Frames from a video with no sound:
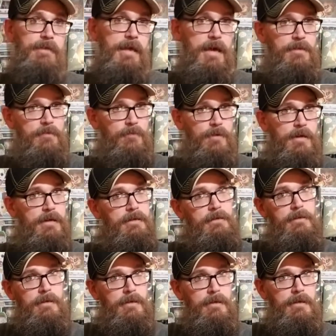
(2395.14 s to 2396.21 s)
the other one
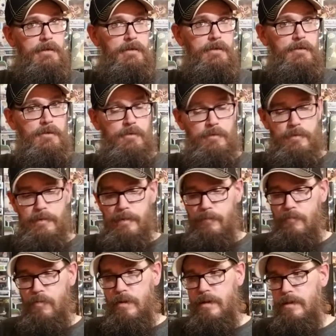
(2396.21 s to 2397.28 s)
who
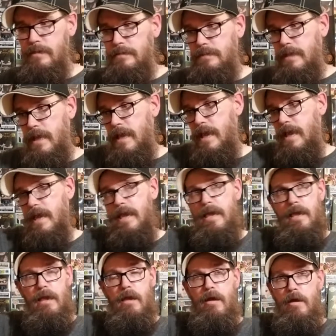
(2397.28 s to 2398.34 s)
was a
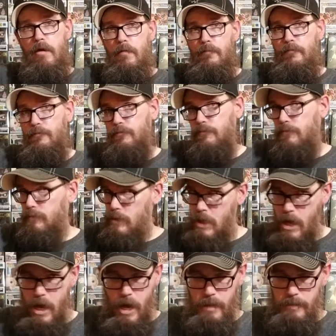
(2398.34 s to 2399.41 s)

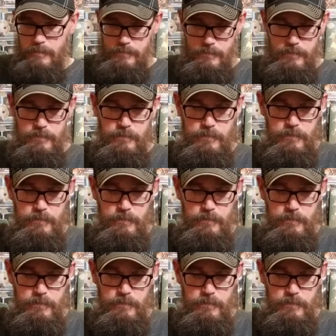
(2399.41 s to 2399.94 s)
locked